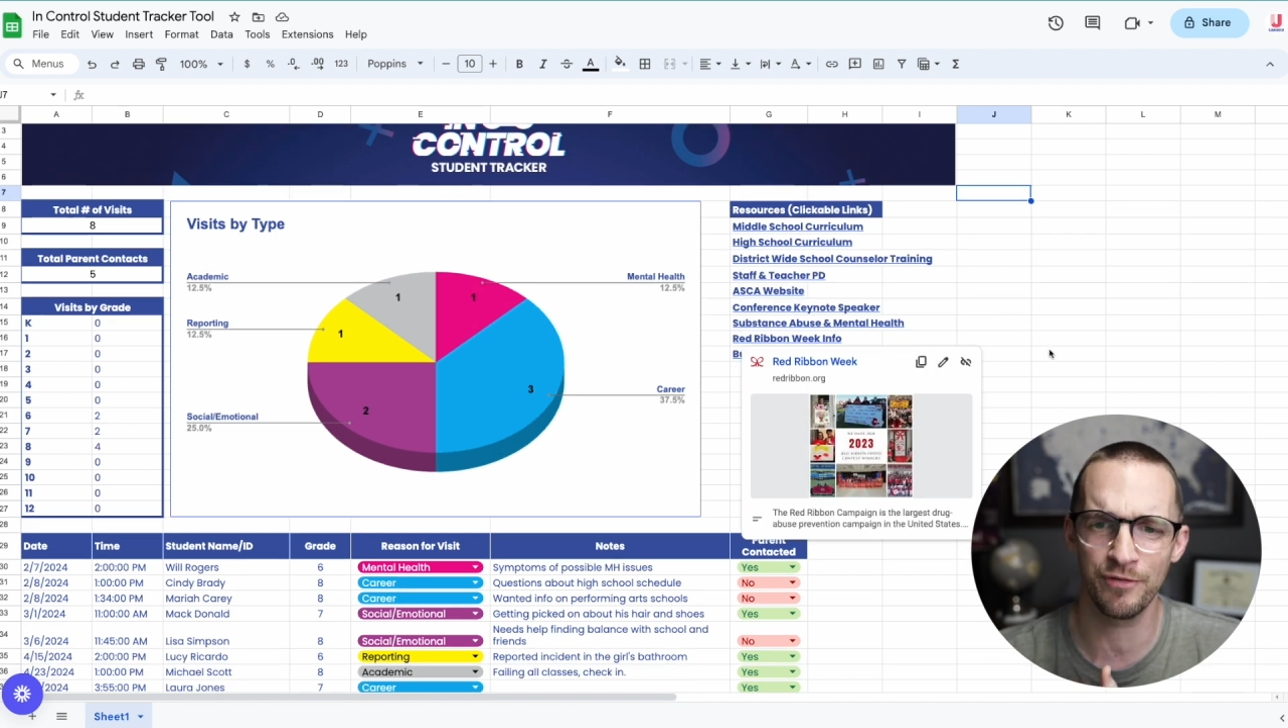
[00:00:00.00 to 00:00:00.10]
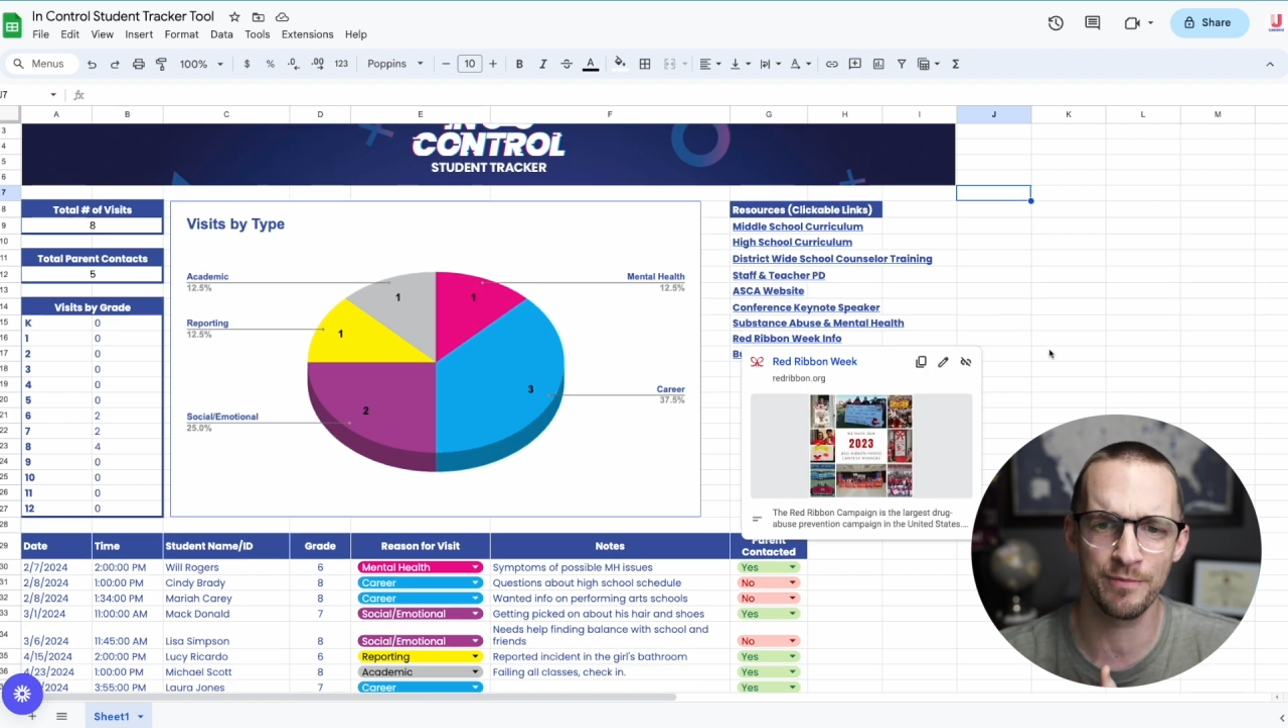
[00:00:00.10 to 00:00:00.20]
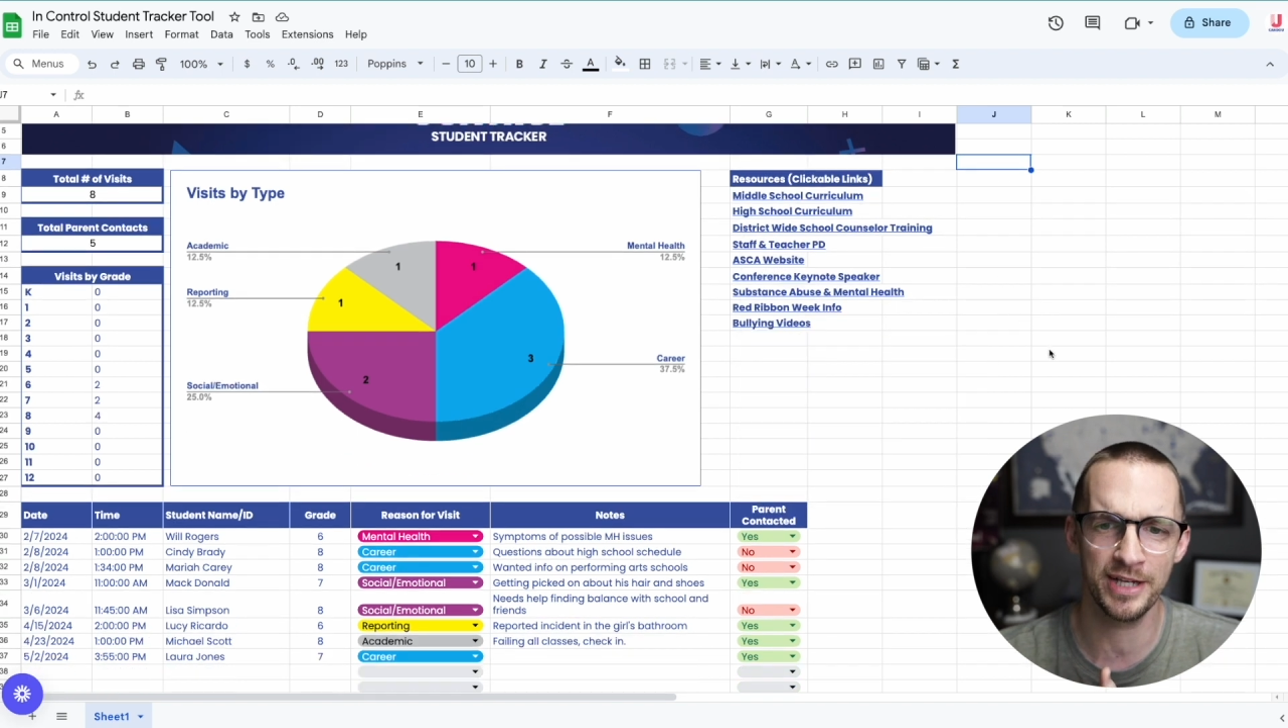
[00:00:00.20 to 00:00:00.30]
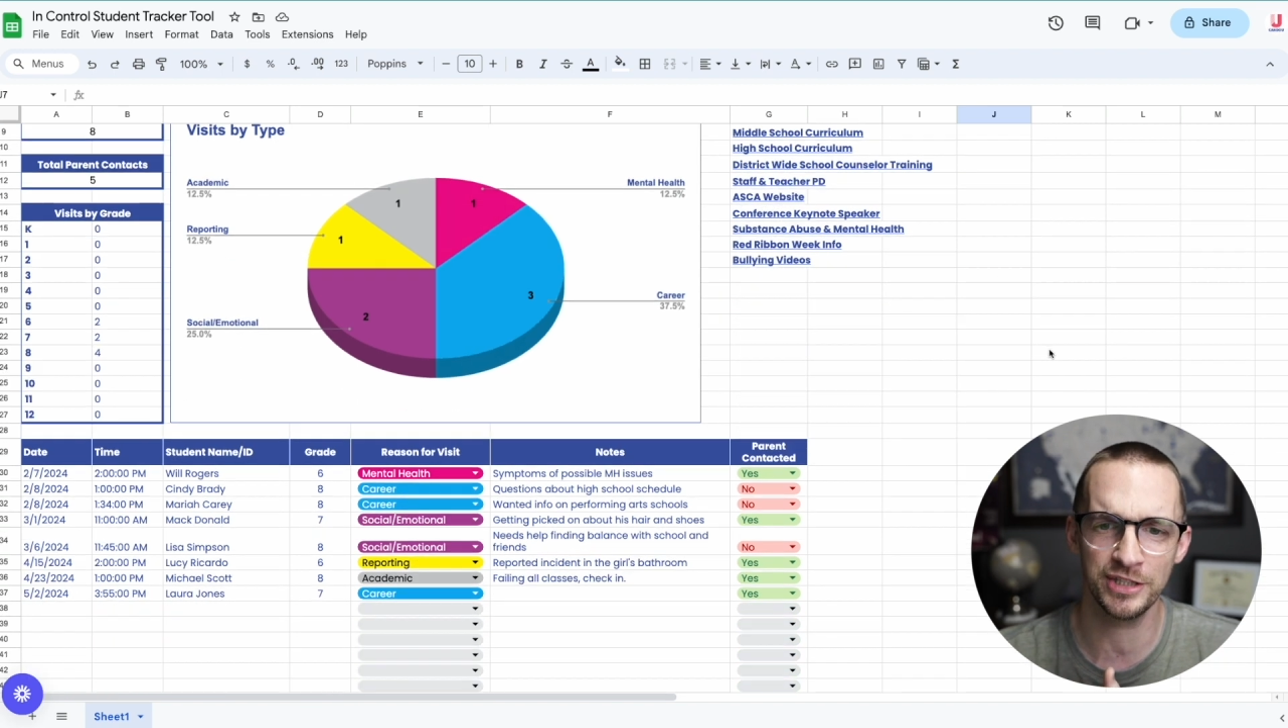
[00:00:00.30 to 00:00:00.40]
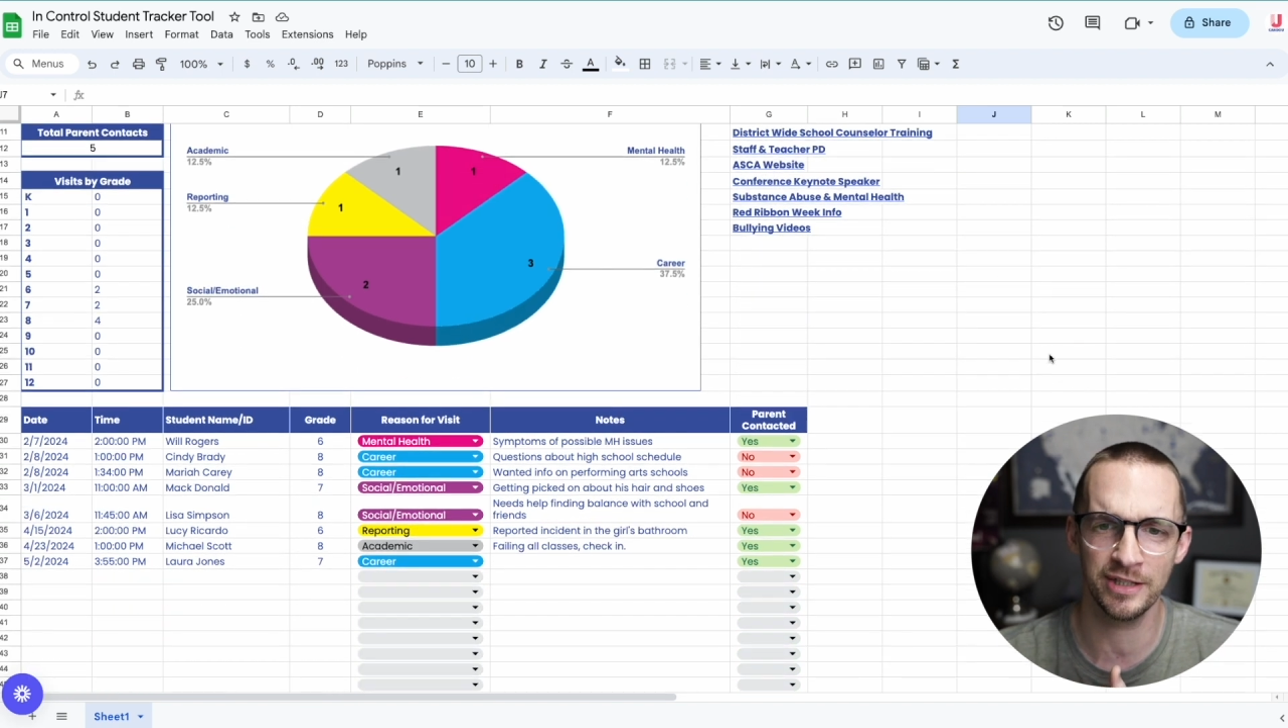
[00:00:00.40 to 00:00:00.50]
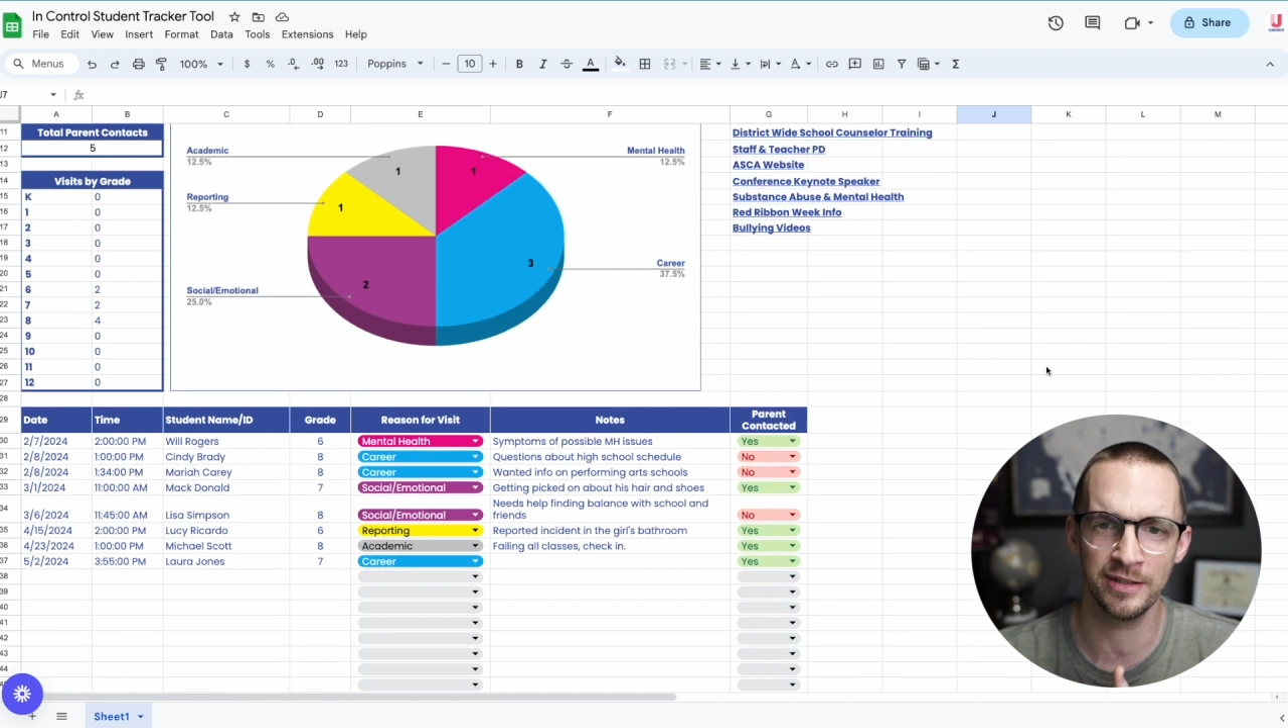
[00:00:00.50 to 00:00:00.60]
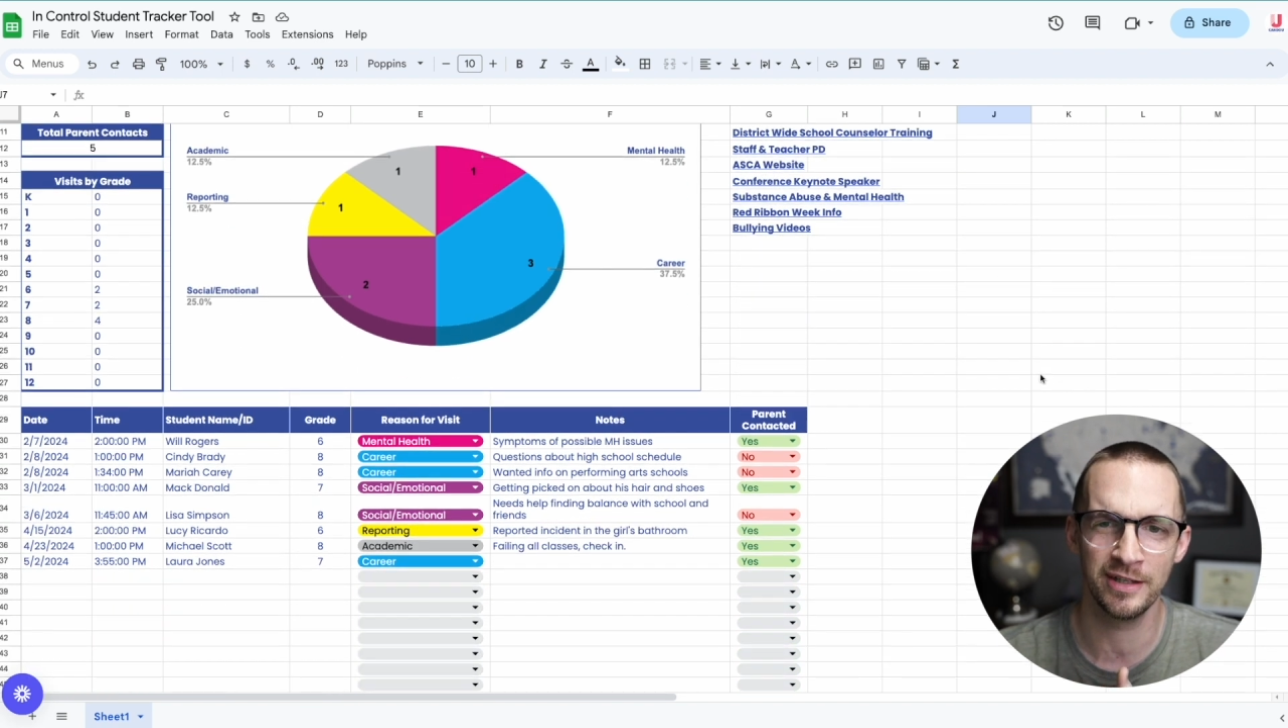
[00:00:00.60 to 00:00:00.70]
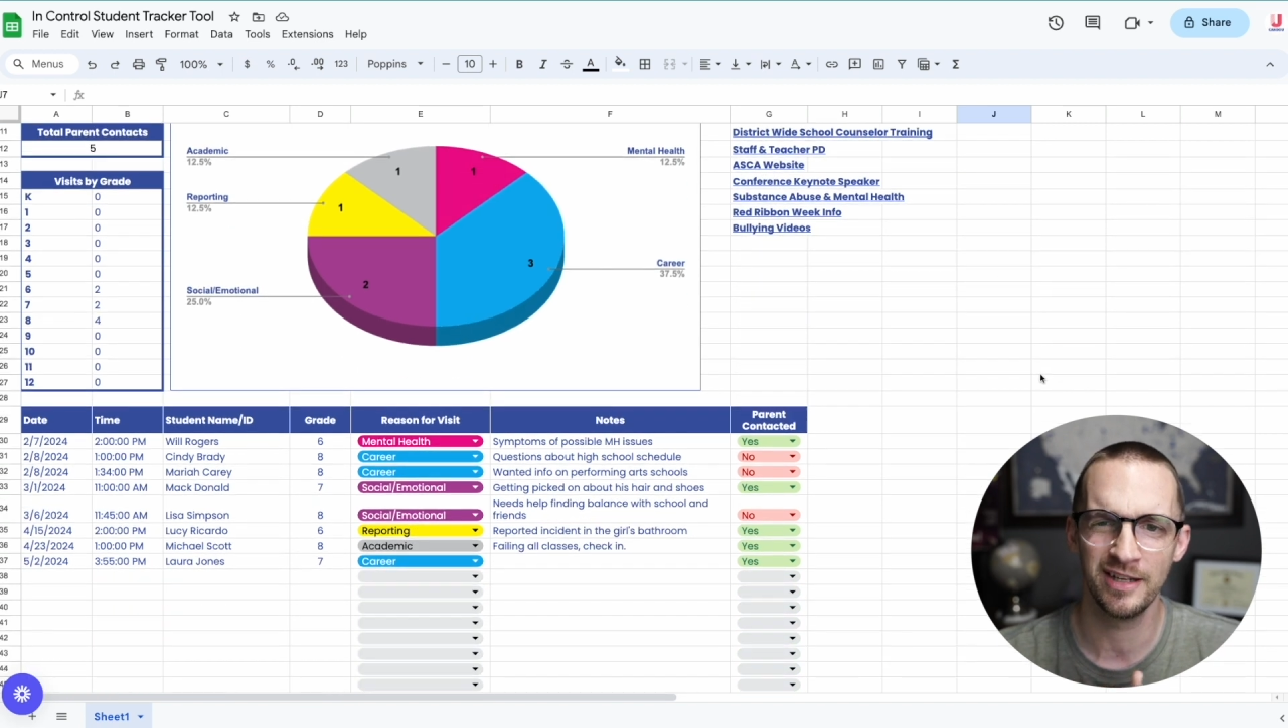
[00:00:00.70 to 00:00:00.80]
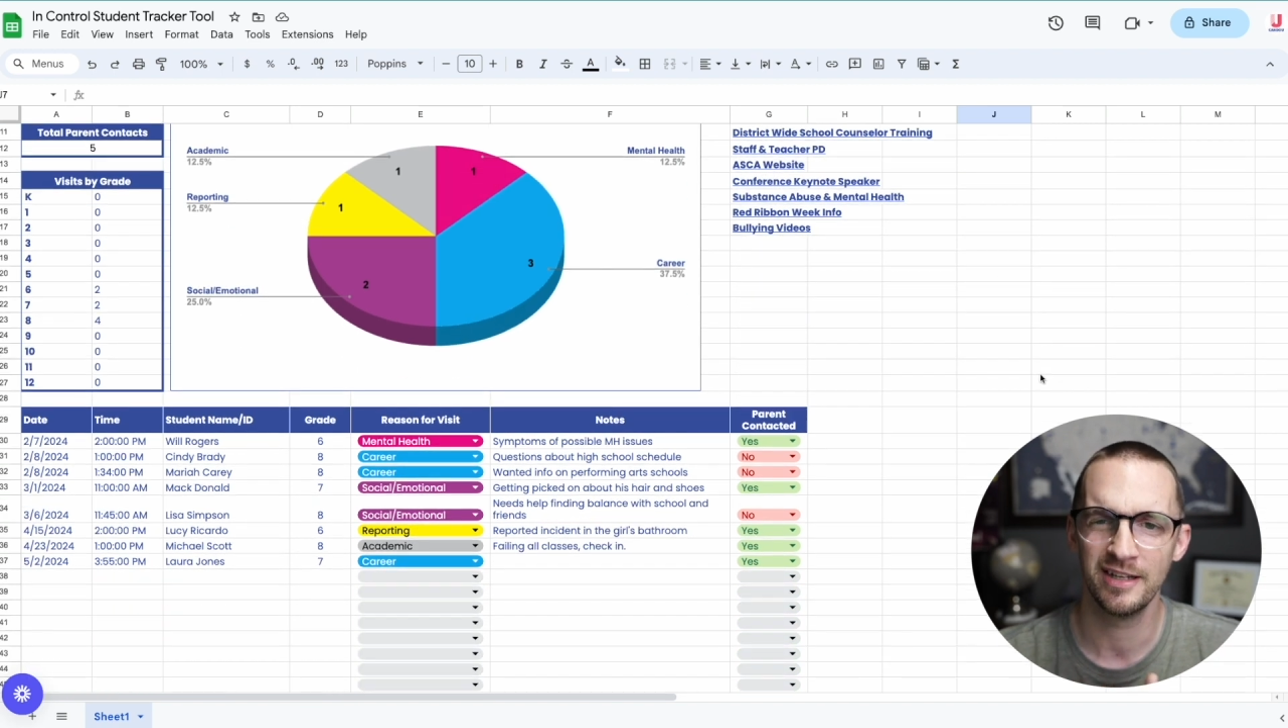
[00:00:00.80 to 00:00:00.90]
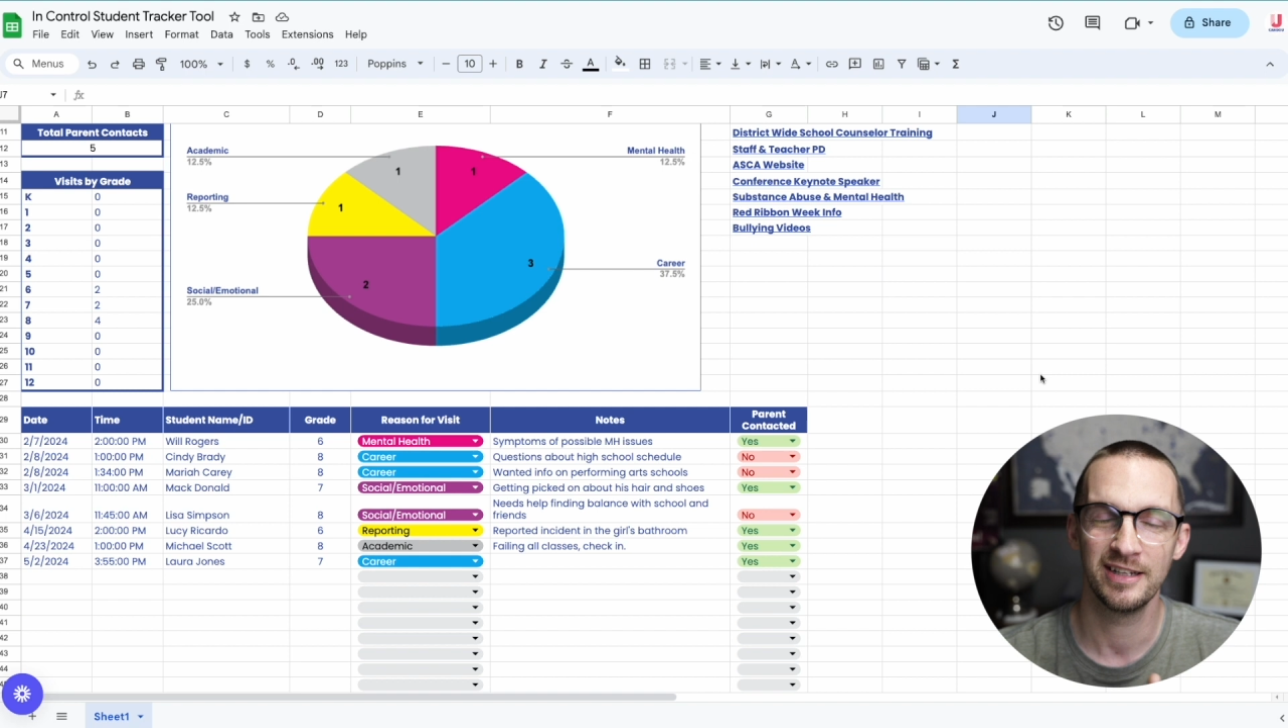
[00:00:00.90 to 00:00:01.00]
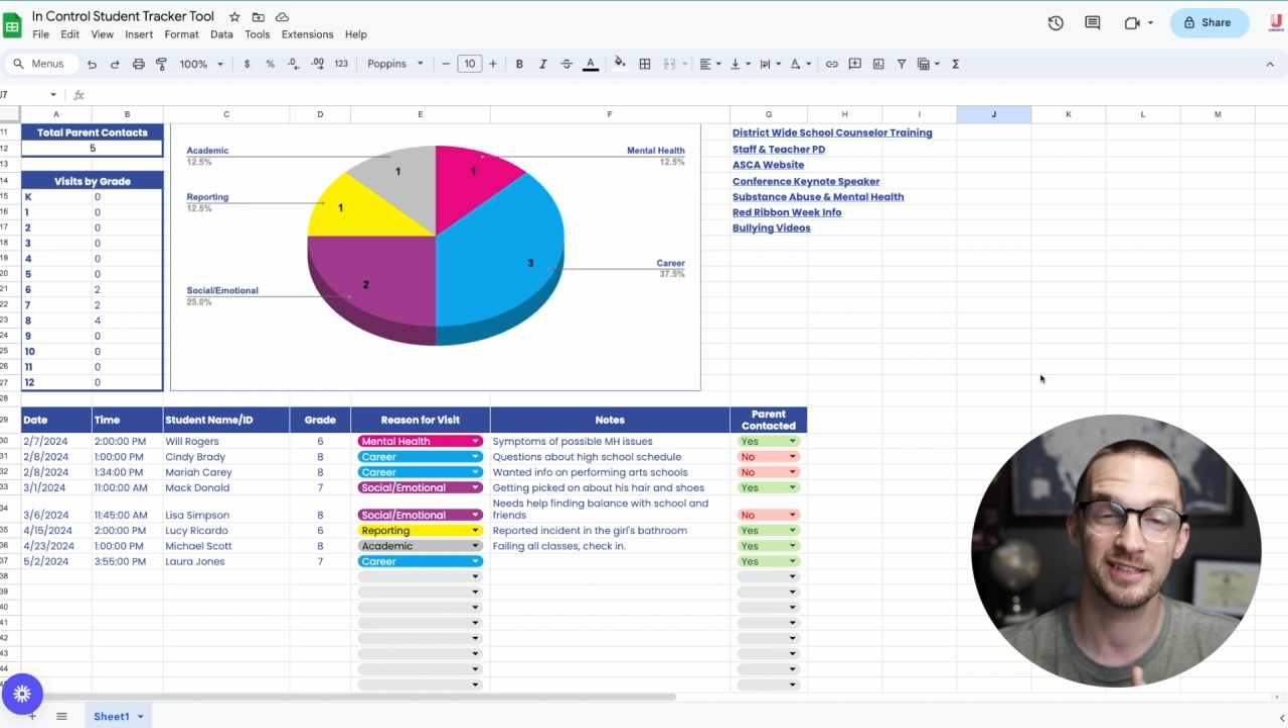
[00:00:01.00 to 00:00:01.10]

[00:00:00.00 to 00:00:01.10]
information,